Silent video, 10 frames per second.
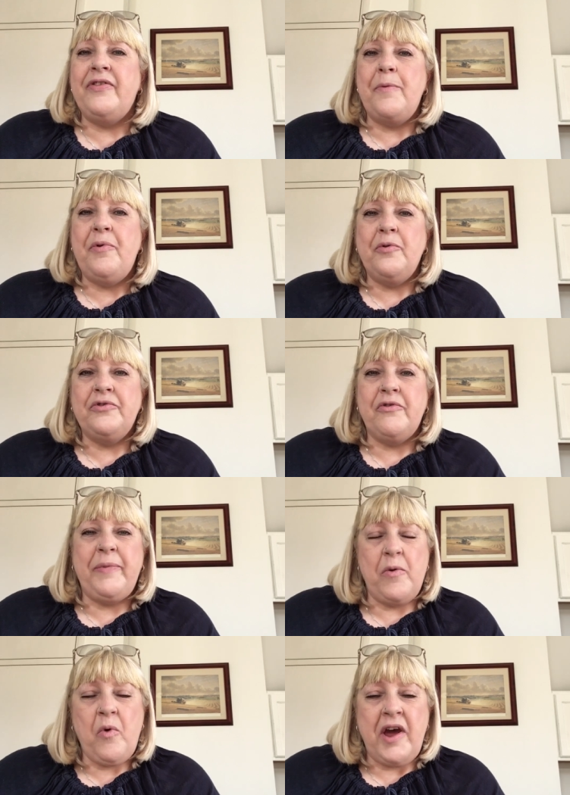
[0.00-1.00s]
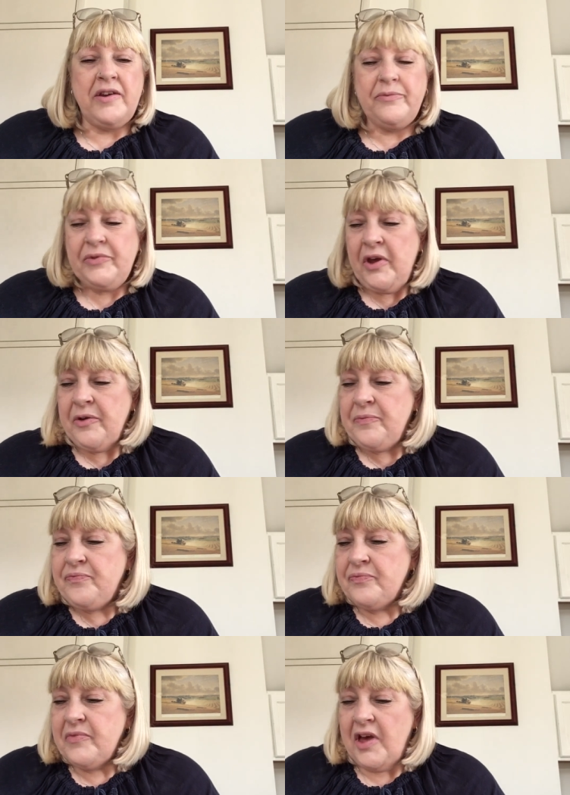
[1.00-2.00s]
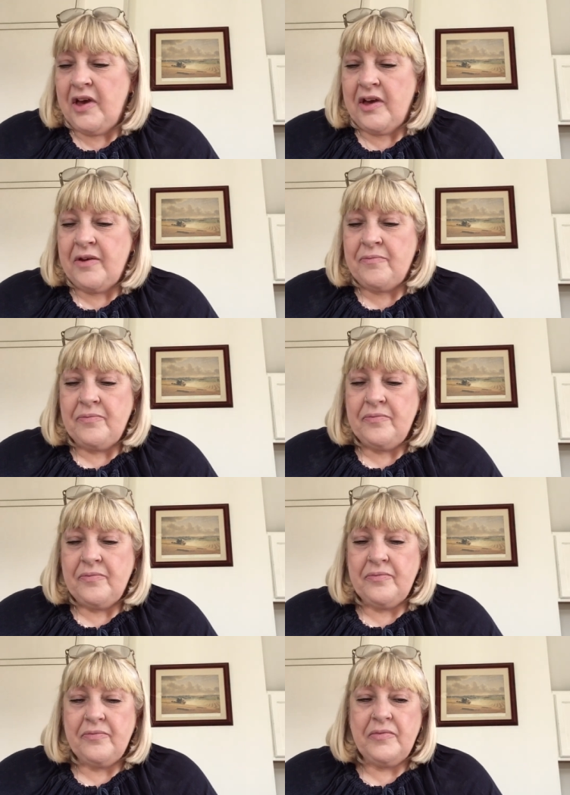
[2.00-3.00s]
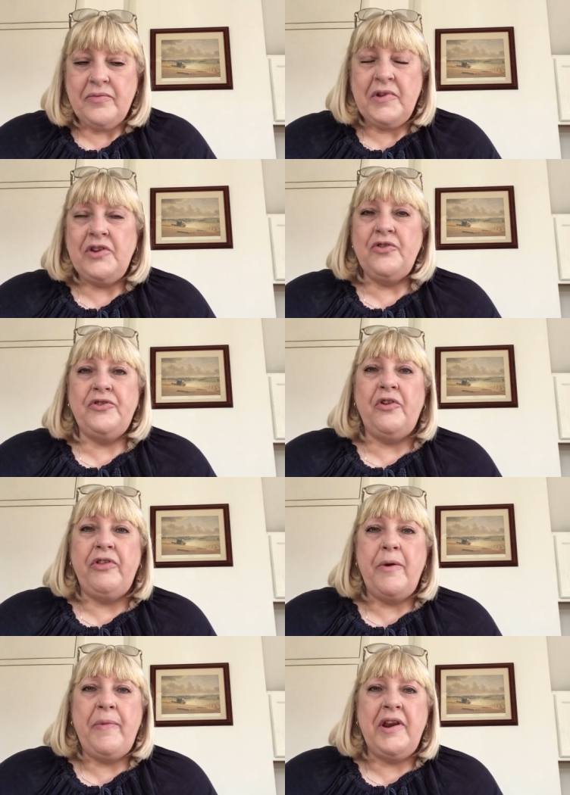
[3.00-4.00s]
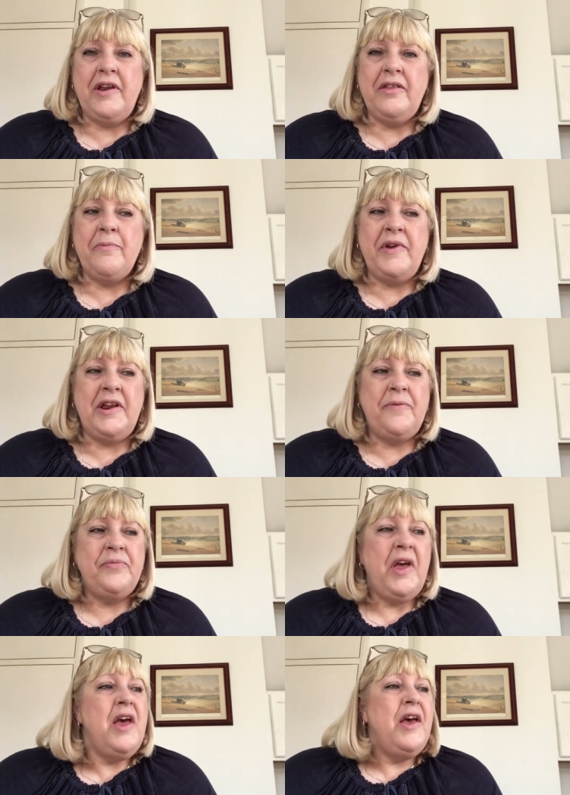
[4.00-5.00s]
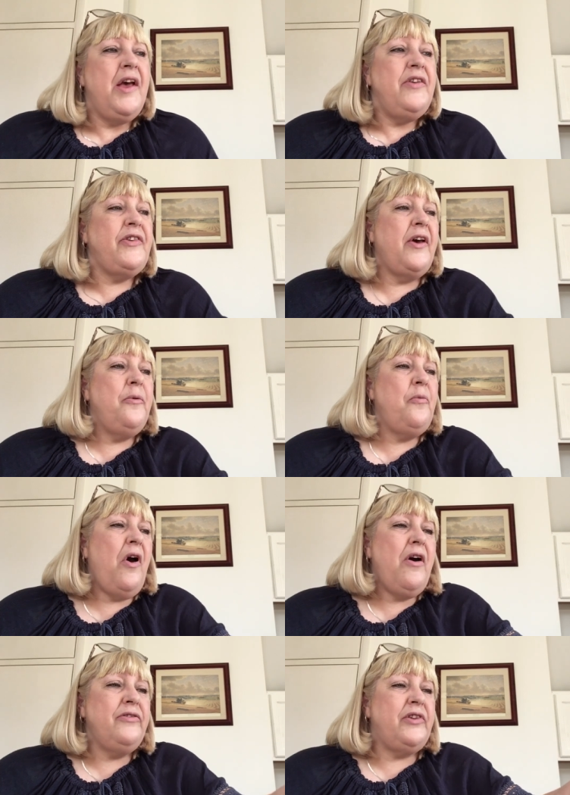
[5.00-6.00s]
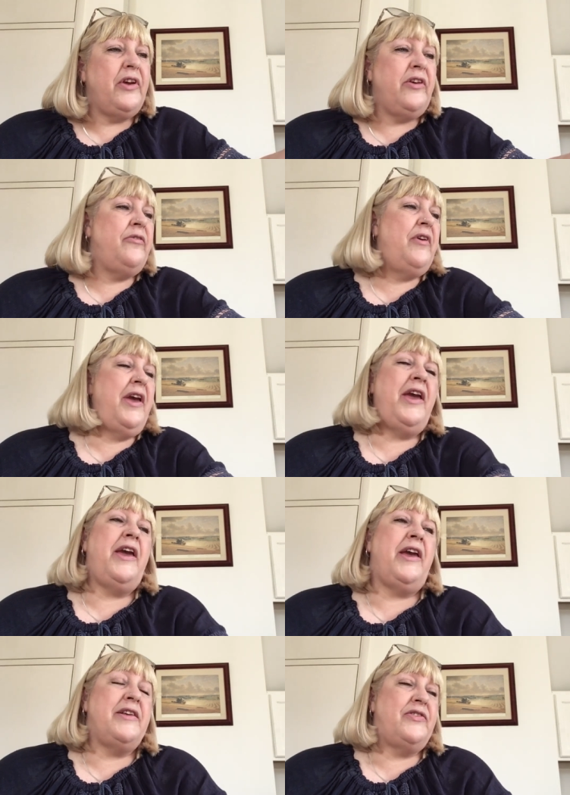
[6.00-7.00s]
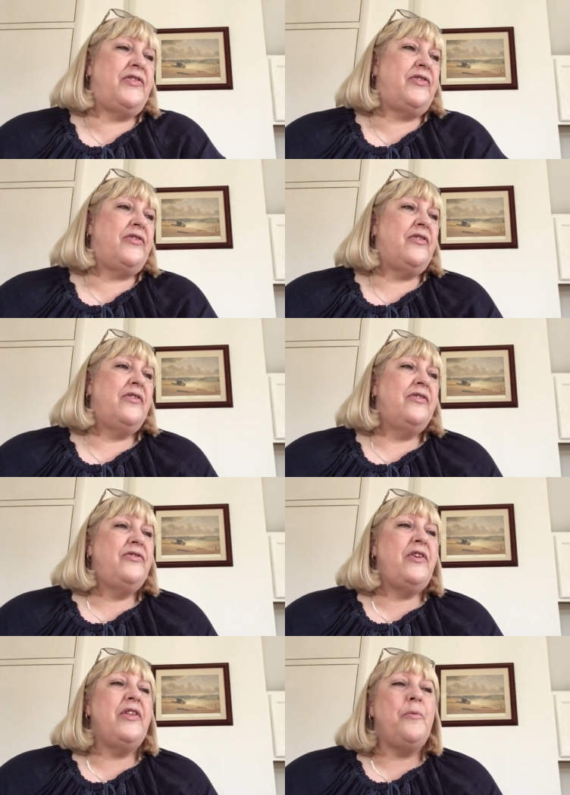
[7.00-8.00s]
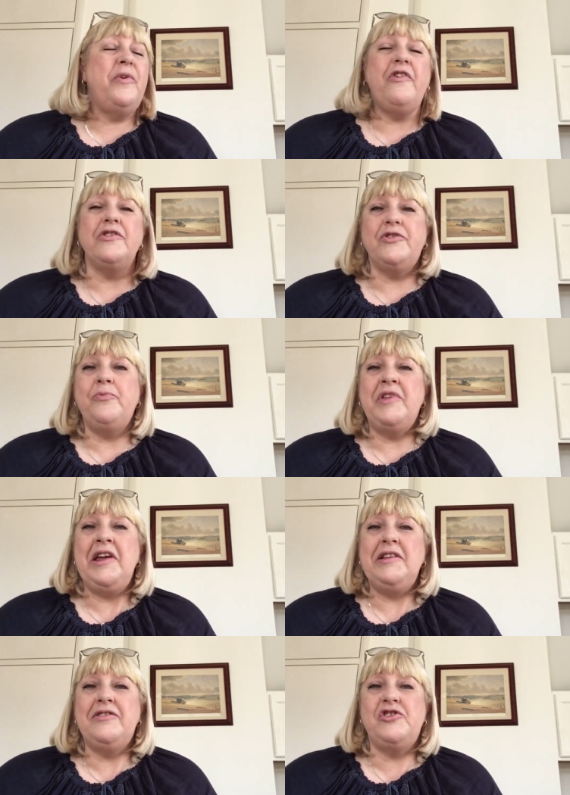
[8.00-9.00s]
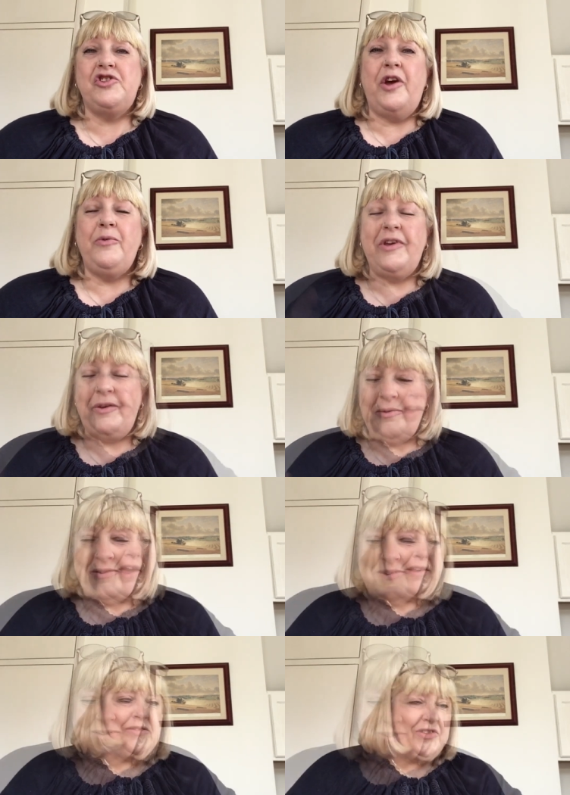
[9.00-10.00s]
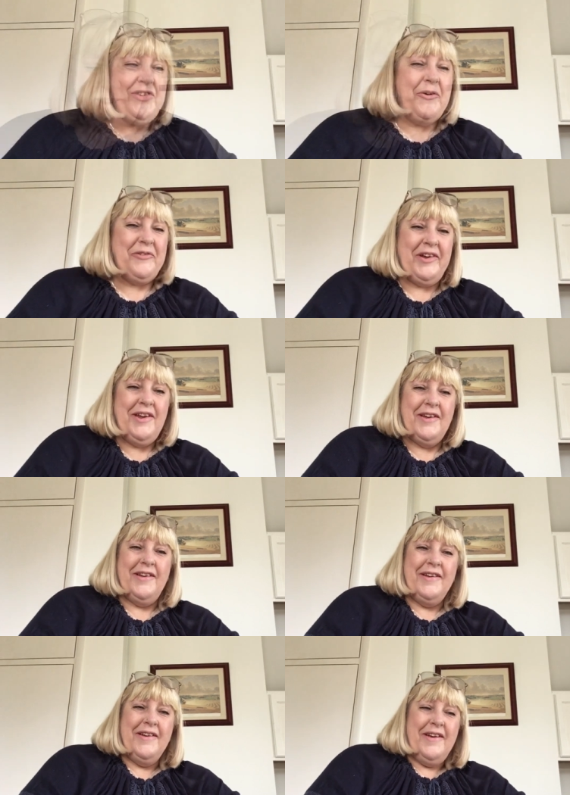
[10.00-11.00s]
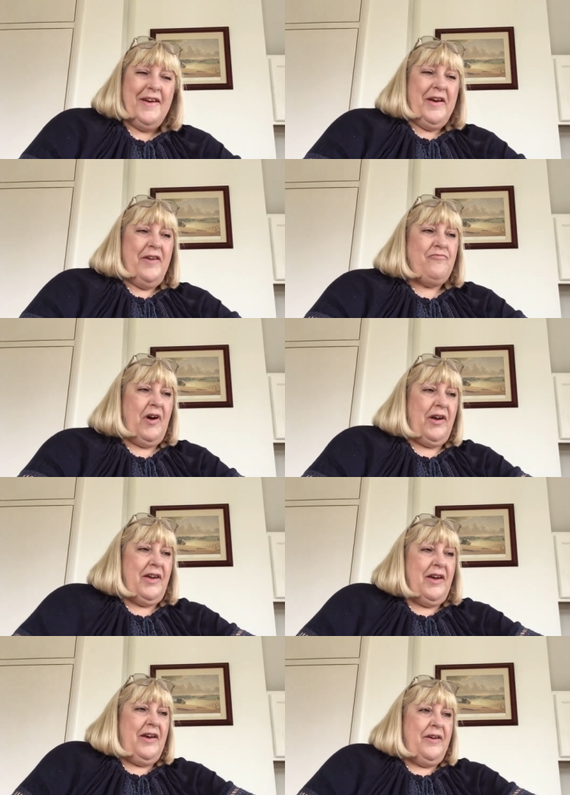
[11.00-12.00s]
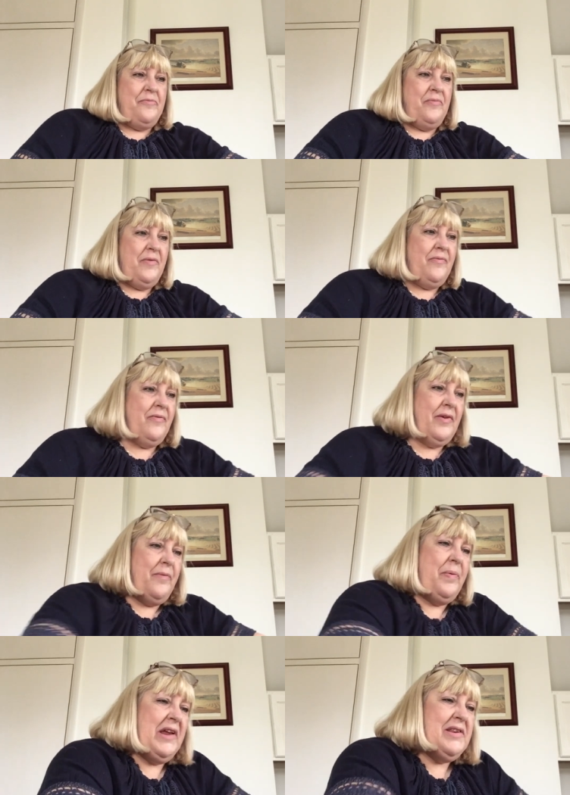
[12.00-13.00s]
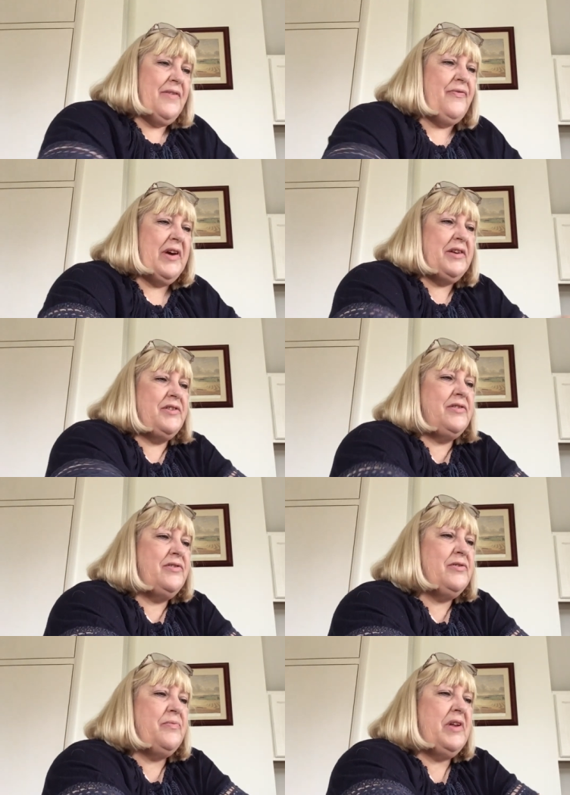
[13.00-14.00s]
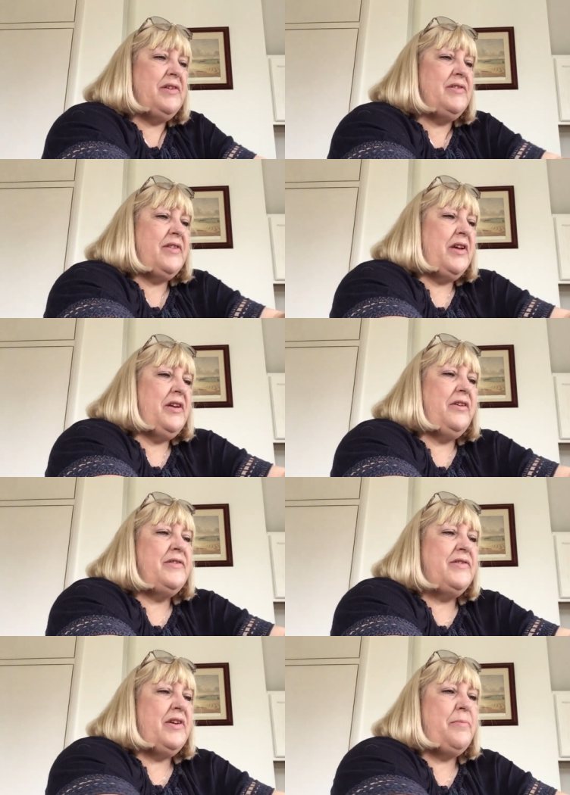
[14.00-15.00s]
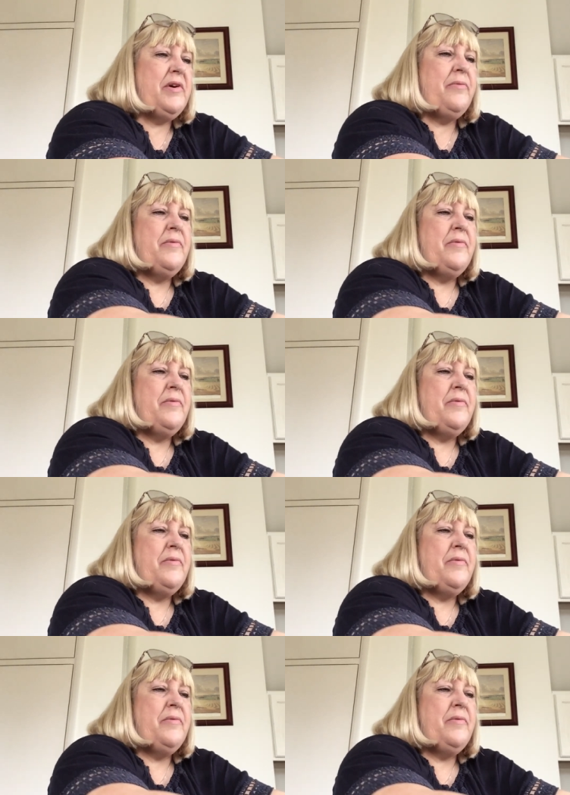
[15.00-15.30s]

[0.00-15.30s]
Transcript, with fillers: and their paws are a bit wet, so um, they're just on their bed at the minute. So what I'll do is, so that we've got something to show you again, sorry. Right, um, I've been to fetch something so that you can see my